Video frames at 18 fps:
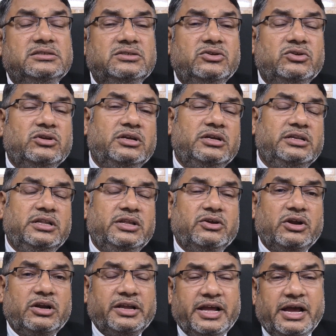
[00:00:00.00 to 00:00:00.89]

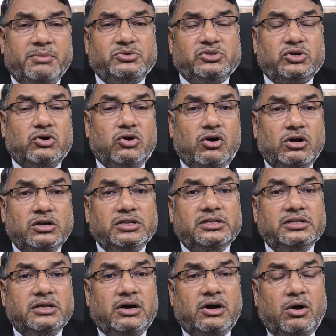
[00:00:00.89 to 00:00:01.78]
you can capture all
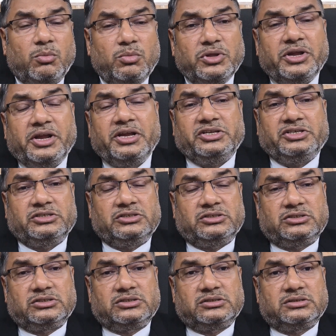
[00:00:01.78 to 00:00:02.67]
the
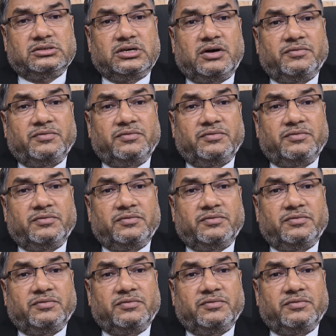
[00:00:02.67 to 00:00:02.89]
obligations